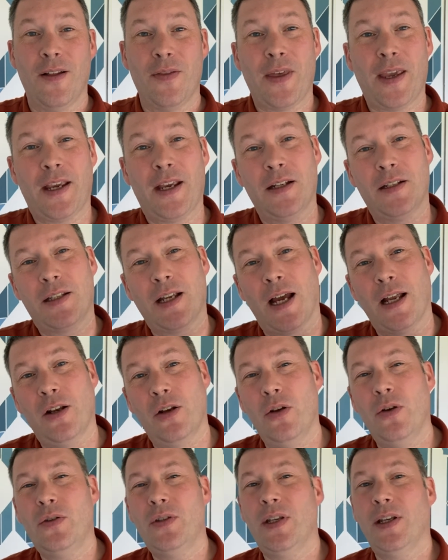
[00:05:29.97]
They can
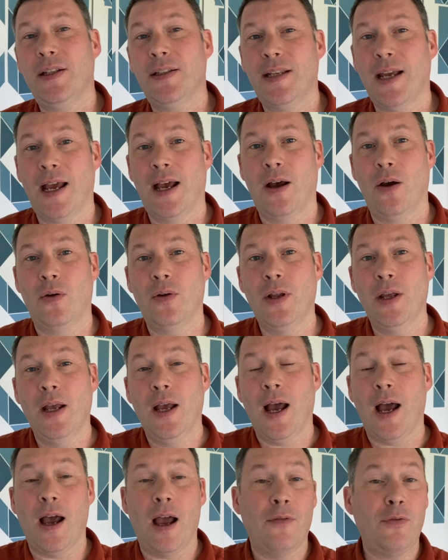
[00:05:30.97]
dilute it down.
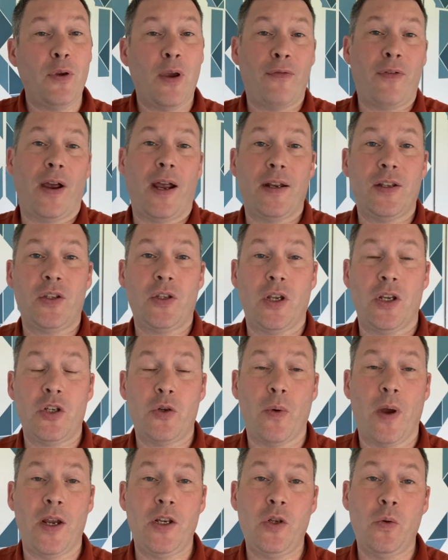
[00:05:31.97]
Have you ever had a
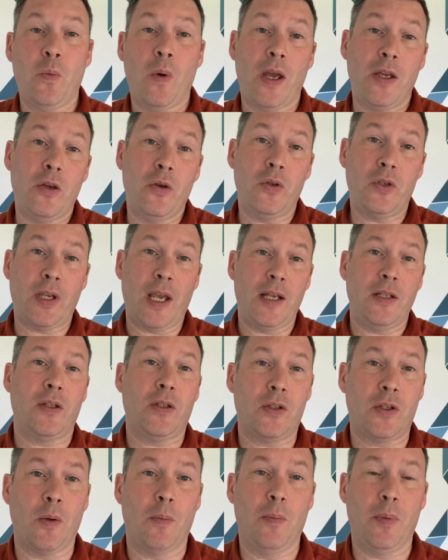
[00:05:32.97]
situation where you say
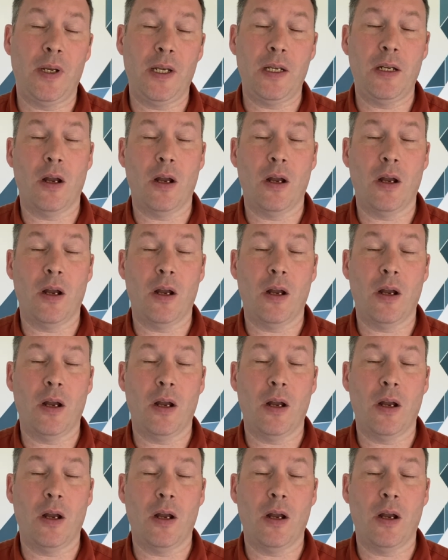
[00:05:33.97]
to somebody,